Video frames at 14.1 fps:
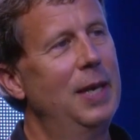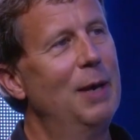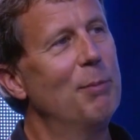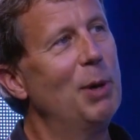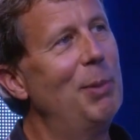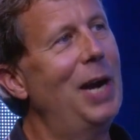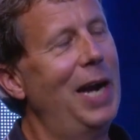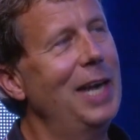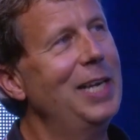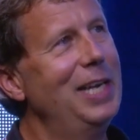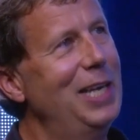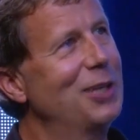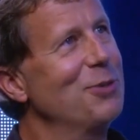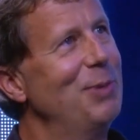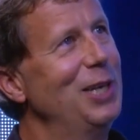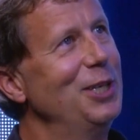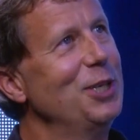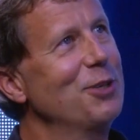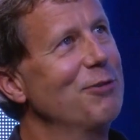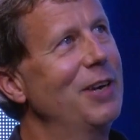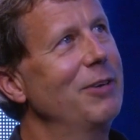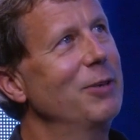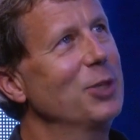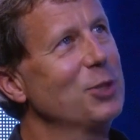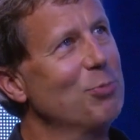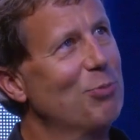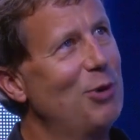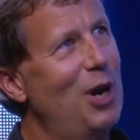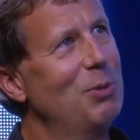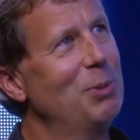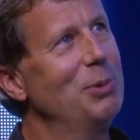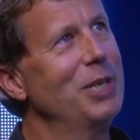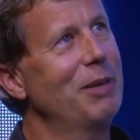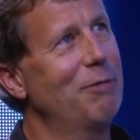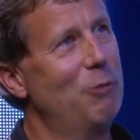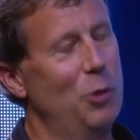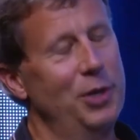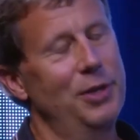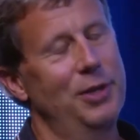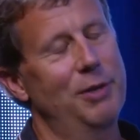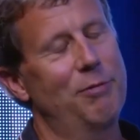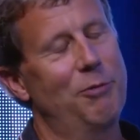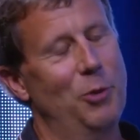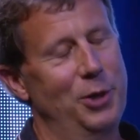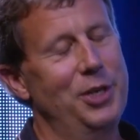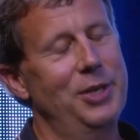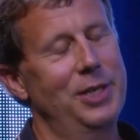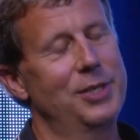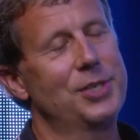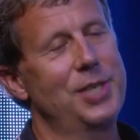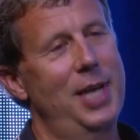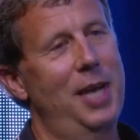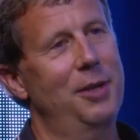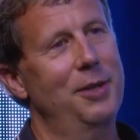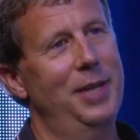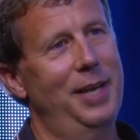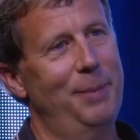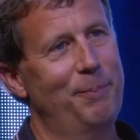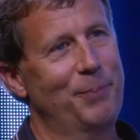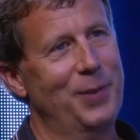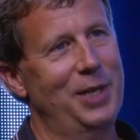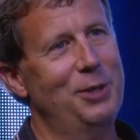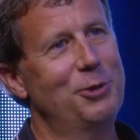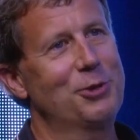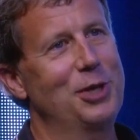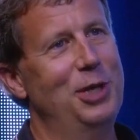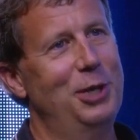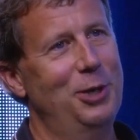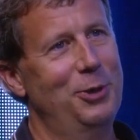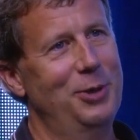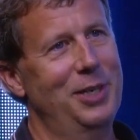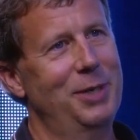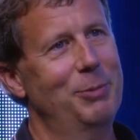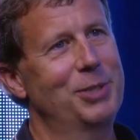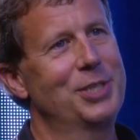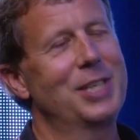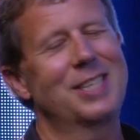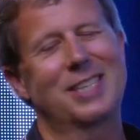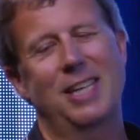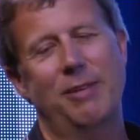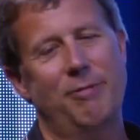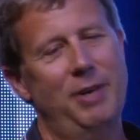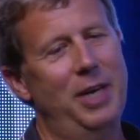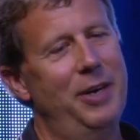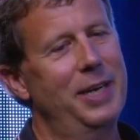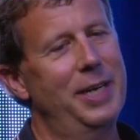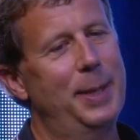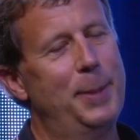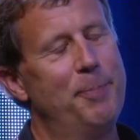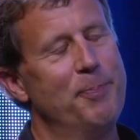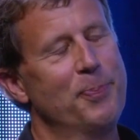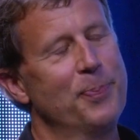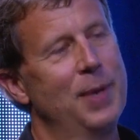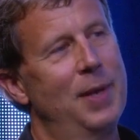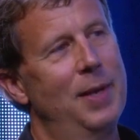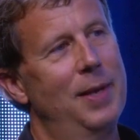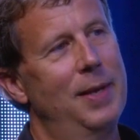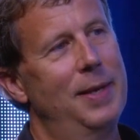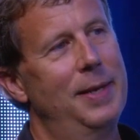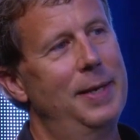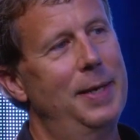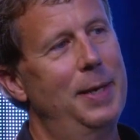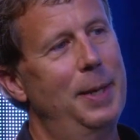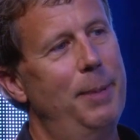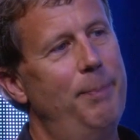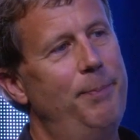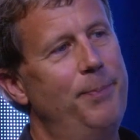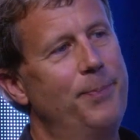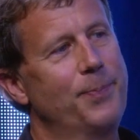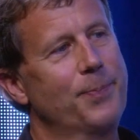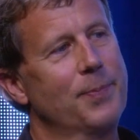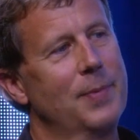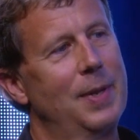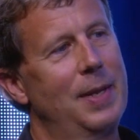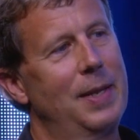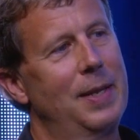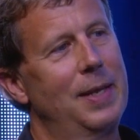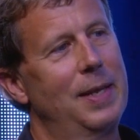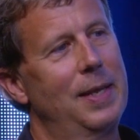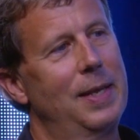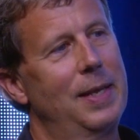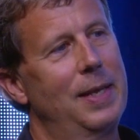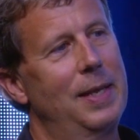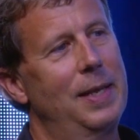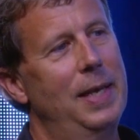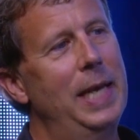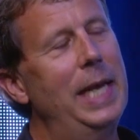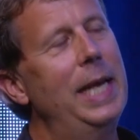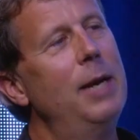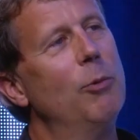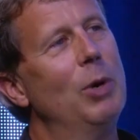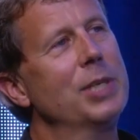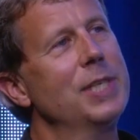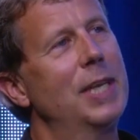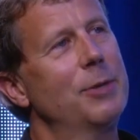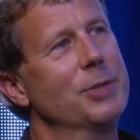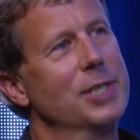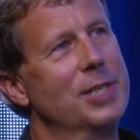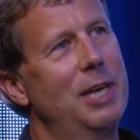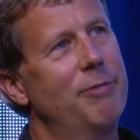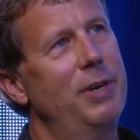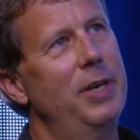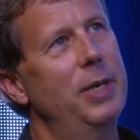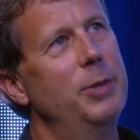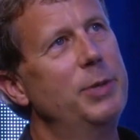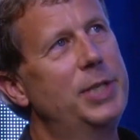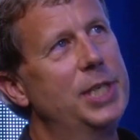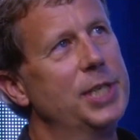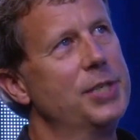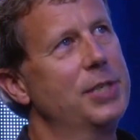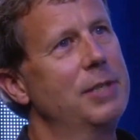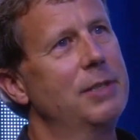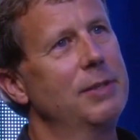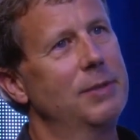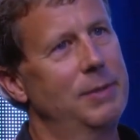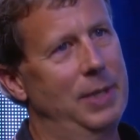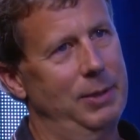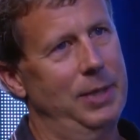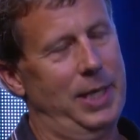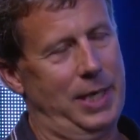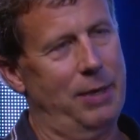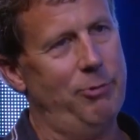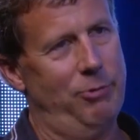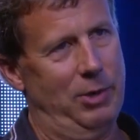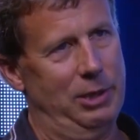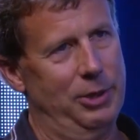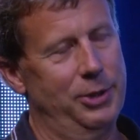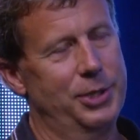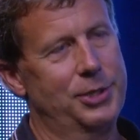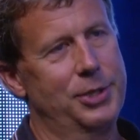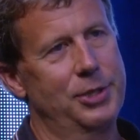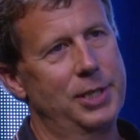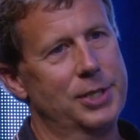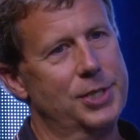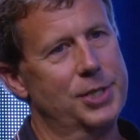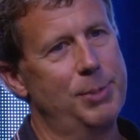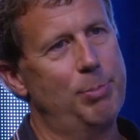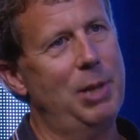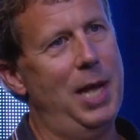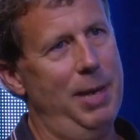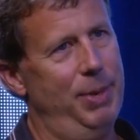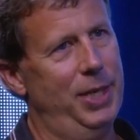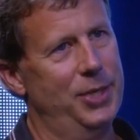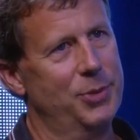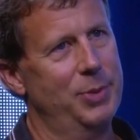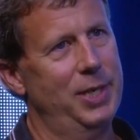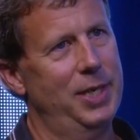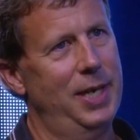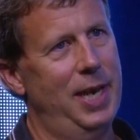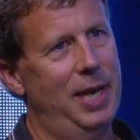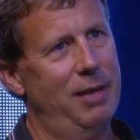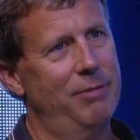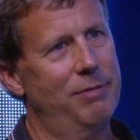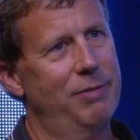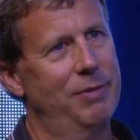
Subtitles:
But I can answer my least favorite is probably the 4-unit in Seattle that I used to own and was in a tough area. And it wasn't that it was a tough area, just like I alluded to, the supply base we didn't have